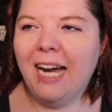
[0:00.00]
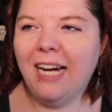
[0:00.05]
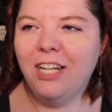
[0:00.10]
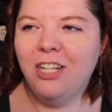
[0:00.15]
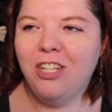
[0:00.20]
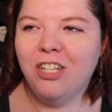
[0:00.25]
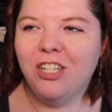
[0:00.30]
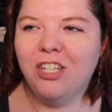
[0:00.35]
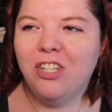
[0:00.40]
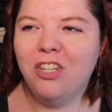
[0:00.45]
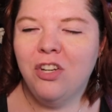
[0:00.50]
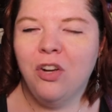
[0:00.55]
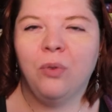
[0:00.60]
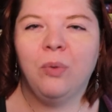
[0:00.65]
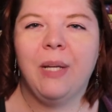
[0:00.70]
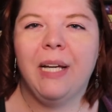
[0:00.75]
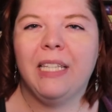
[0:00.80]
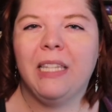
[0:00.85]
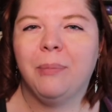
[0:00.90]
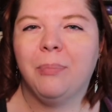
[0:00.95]
I just
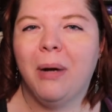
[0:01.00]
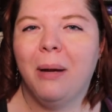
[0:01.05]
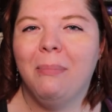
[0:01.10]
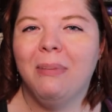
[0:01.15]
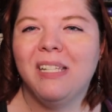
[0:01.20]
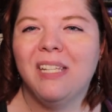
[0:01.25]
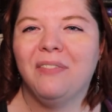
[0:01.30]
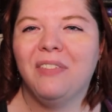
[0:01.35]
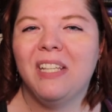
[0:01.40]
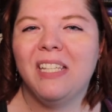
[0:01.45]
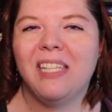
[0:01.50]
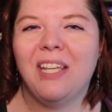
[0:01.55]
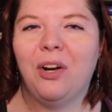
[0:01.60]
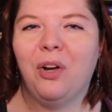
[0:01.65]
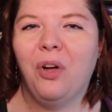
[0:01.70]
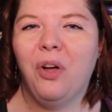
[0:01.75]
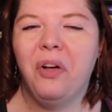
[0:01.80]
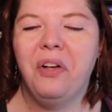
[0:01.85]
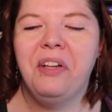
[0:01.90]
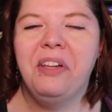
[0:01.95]
don't like the premise of this at
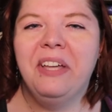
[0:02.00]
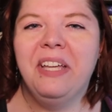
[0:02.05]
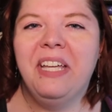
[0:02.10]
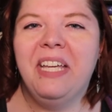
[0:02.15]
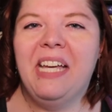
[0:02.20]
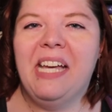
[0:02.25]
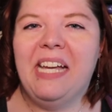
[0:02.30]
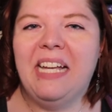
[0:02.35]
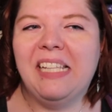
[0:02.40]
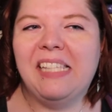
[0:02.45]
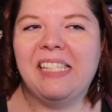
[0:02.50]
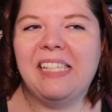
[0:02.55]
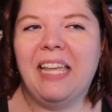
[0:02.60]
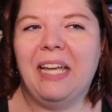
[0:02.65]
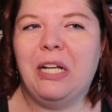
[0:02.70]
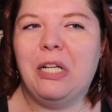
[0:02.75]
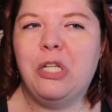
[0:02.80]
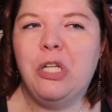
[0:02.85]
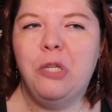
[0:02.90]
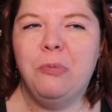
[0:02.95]
all. It's
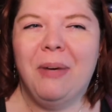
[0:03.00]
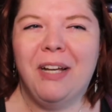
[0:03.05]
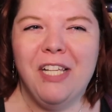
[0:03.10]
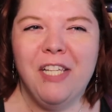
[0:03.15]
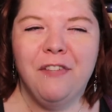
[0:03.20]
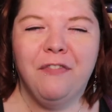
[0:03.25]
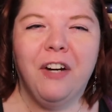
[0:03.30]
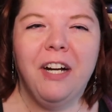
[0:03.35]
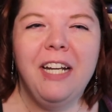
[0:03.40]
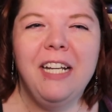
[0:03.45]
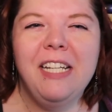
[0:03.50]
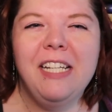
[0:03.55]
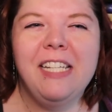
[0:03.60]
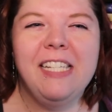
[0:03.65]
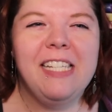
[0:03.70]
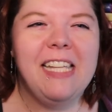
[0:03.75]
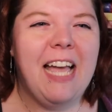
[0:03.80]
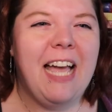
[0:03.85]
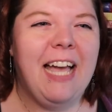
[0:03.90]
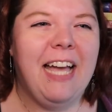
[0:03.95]
like two best
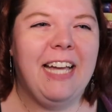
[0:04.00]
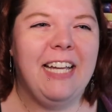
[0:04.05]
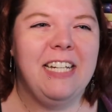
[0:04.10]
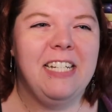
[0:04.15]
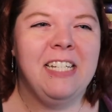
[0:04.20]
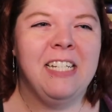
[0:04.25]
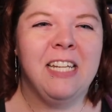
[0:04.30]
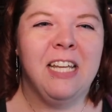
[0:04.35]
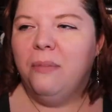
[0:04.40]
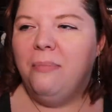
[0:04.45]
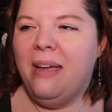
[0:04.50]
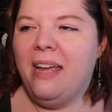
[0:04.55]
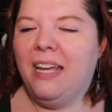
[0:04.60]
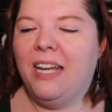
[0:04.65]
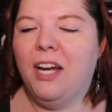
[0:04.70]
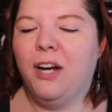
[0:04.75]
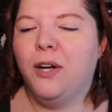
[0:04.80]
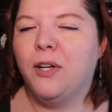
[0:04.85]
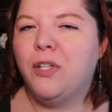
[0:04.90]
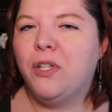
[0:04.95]
friends and the main
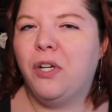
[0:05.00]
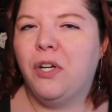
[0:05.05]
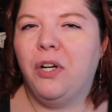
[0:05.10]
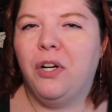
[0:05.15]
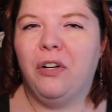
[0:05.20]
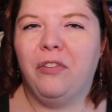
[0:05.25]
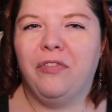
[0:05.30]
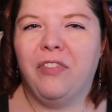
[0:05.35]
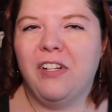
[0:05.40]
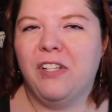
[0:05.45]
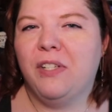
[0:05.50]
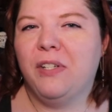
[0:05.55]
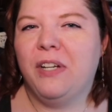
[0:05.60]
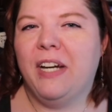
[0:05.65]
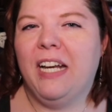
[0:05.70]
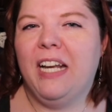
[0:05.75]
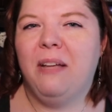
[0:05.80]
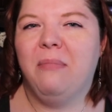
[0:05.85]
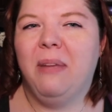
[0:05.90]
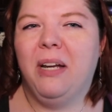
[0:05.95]
character, her friends are
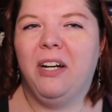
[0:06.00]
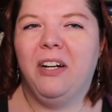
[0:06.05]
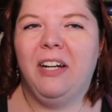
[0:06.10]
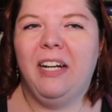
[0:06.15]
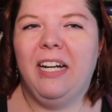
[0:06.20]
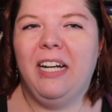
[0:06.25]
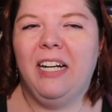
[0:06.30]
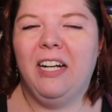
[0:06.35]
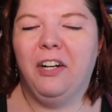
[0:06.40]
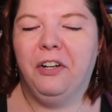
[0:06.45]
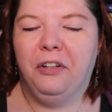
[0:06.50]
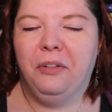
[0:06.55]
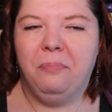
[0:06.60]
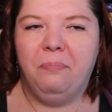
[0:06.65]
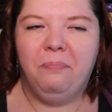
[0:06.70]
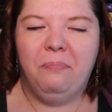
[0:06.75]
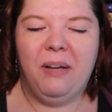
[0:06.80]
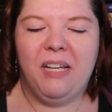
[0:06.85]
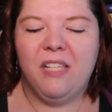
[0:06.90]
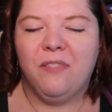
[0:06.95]
getting married,
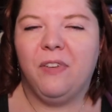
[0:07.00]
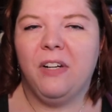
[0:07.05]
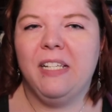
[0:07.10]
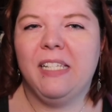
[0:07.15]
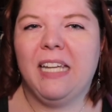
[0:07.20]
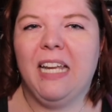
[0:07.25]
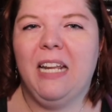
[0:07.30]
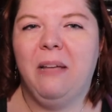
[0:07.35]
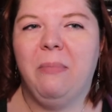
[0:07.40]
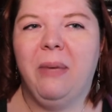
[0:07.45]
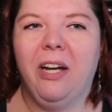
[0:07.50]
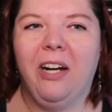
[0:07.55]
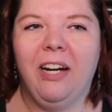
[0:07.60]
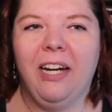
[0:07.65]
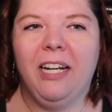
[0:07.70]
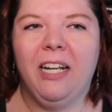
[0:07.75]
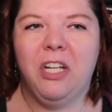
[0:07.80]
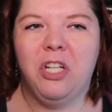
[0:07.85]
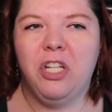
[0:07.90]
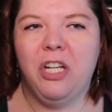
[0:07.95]
her best friend's getting
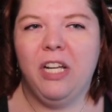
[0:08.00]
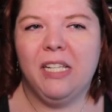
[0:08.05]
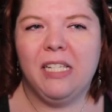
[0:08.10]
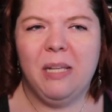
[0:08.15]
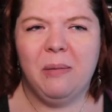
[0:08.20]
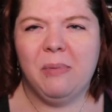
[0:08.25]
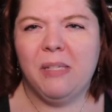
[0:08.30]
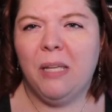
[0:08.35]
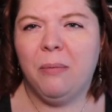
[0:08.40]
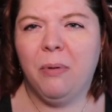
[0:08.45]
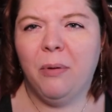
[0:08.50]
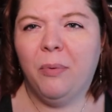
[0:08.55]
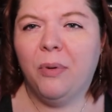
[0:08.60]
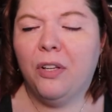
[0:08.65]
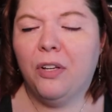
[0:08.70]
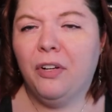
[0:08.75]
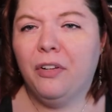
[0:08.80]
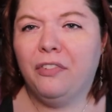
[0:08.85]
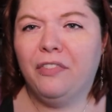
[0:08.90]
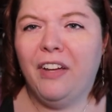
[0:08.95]
married, and she ends up sleeping
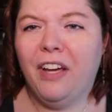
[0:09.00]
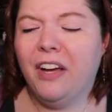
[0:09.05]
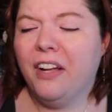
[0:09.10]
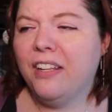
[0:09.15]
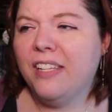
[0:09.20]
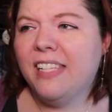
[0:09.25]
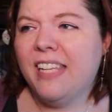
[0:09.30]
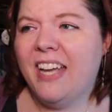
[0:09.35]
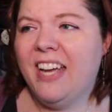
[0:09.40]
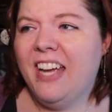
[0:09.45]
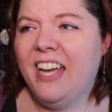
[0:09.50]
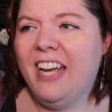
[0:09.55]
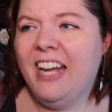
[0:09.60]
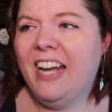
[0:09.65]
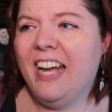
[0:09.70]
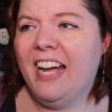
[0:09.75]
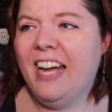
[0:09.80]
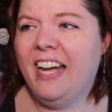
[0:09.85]
with her fiance